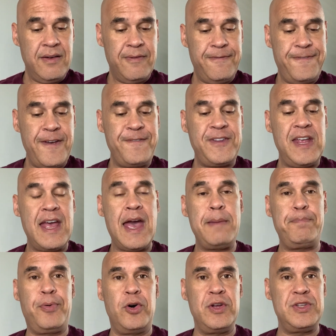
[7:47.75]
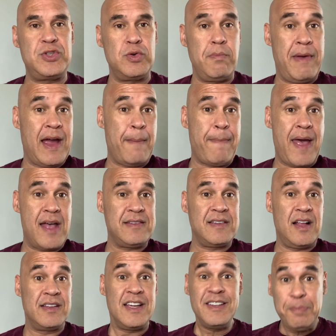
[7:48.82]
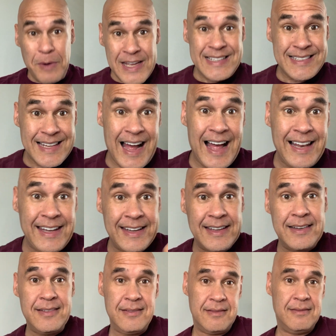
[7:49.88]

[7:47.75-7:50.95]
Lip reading: 58.2 megapascal. That's pretty solid.